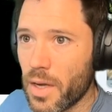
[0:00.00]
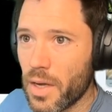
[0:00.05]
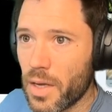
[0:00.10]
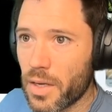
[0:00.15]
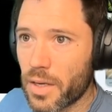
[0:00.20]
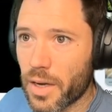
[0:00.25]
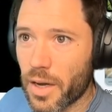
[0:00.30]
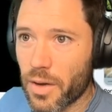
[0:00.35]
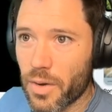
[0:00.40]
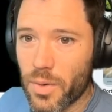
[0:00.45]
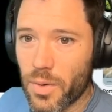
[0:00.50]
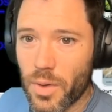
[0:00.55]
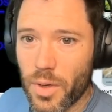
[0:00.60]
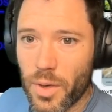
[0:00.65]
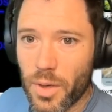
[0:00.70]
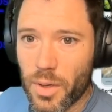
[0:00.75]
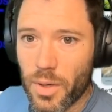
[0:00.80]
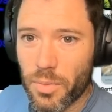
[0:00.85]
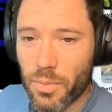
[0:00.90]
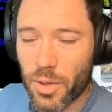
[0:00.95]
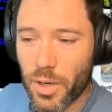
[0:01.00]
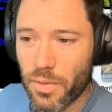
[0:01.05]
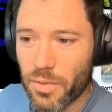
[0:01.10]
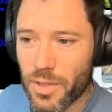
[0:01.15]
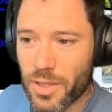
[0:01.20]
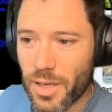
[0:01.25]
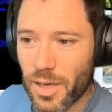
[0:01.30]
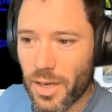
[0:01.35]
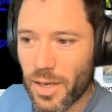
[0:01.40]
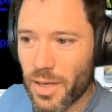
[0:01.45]
Now,
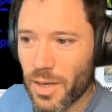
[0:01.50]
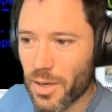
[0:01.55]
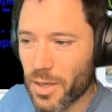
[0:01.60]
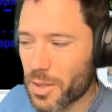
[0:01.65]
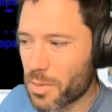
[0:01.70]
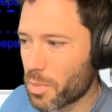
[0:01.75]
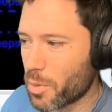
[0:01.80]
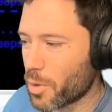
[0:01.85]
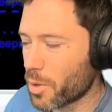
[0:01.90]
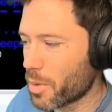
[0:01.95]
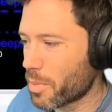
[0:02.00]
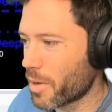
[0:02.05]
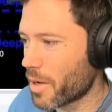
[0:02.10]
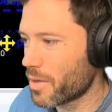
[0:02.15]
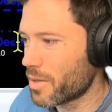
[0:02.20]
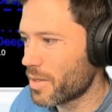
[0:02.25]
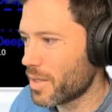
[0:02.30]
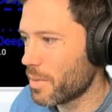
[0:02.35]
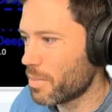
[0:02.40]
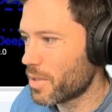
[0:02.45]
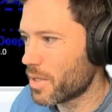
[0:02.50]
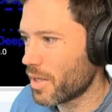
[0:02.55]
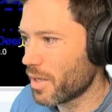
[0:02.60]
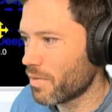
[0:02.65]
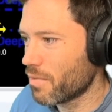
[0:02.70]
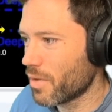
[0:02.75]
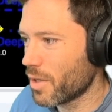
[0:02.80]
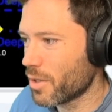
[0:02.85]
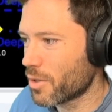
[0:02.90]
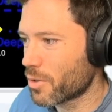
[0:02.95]
previously I spoke about
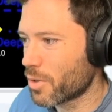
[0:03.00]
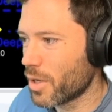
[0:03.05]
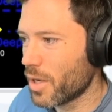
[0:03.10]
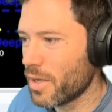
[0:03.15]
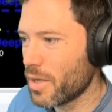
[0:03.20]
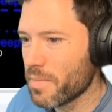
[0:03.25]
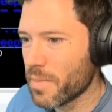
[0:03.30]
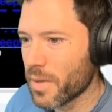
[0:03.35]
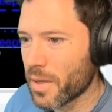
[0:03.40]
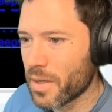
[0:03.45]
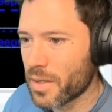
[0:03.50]
DeepSeek v3.